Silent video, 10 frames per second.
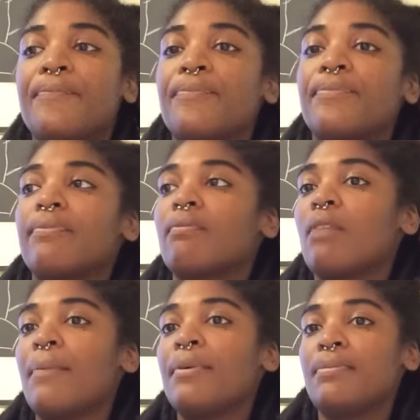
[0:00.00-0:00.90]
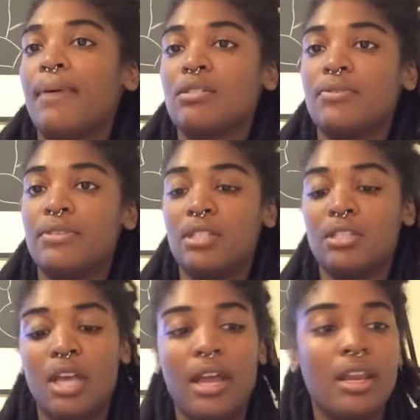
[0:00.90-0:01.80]
I put the box over to the
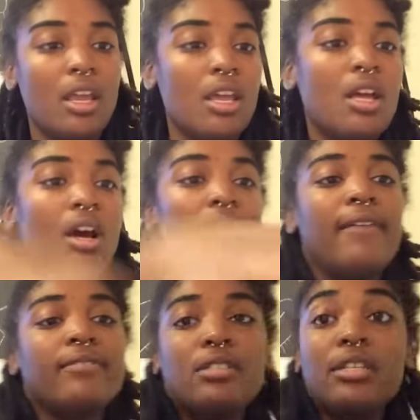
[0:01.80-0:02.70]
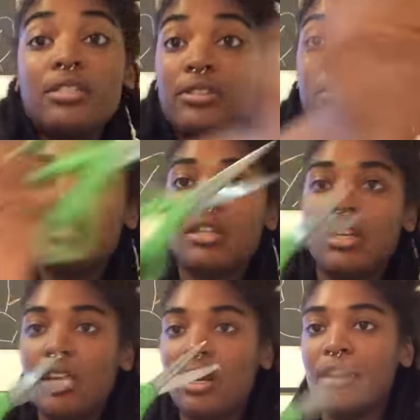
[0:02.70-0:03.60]
side. I have scissors
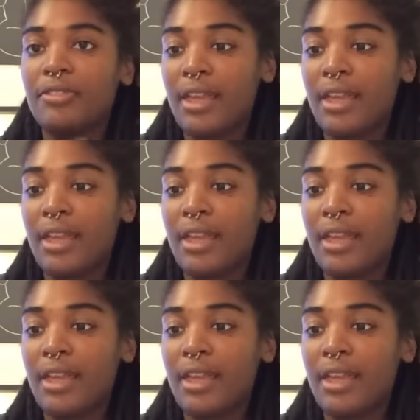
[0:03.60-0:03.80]
here,